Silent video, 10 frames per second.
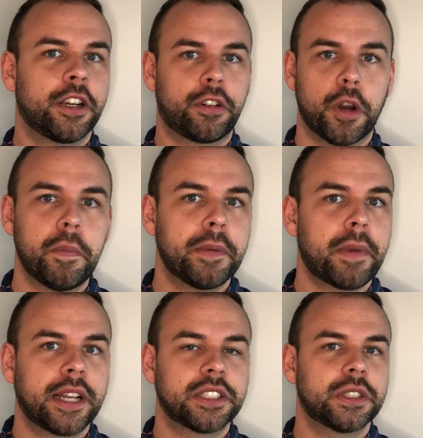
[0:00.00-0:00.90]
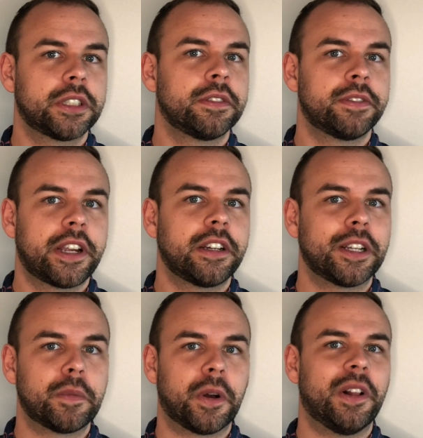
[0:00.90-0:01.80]
group it by a certain
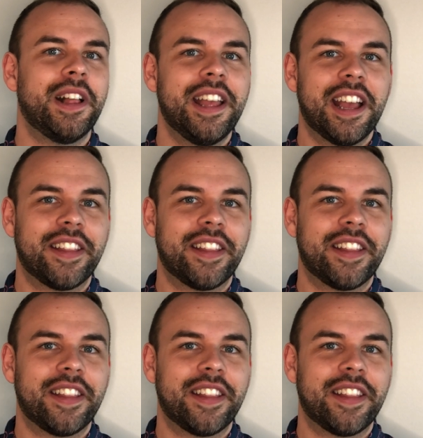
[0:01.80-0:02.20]
variable,